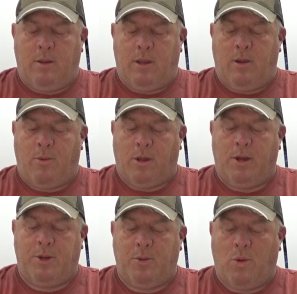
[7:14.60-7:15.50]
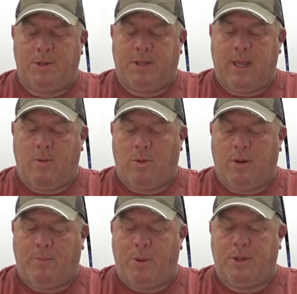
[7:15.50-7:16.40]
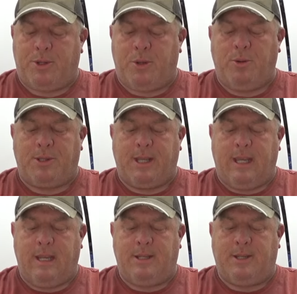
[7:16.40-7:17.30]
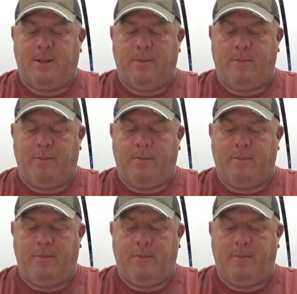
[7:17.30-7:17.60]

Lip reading: And we're going to do, once again, we're going to put 2 seeds